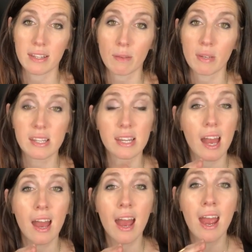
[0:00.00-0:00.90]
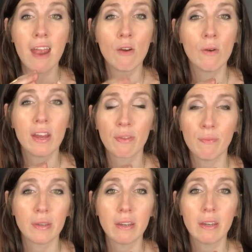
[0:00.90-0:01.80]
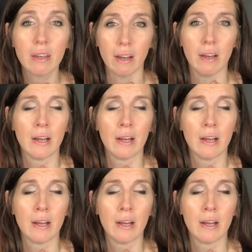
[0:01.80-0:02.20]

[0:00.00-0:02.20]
It's gonna be stay with me.